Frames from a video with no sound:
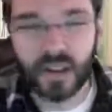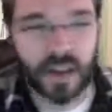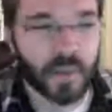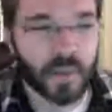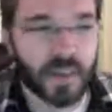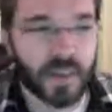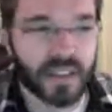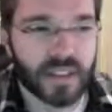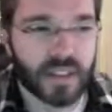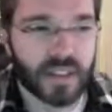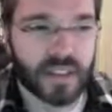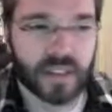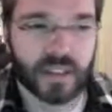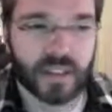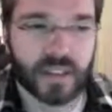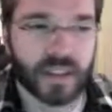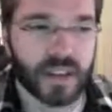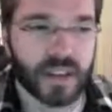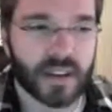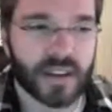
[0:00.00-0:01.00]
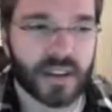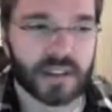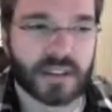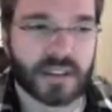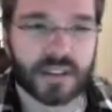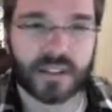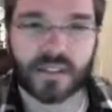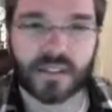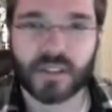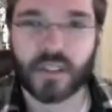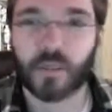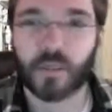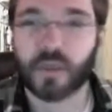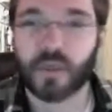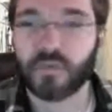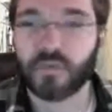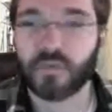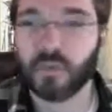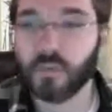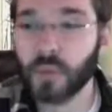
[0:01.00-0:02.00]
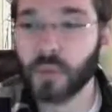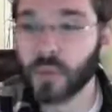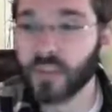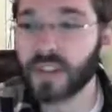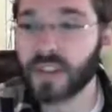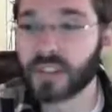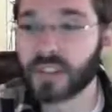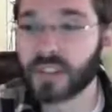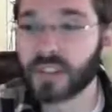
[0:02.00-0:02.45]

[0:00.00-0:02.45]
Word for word: company that that does snowboard movies.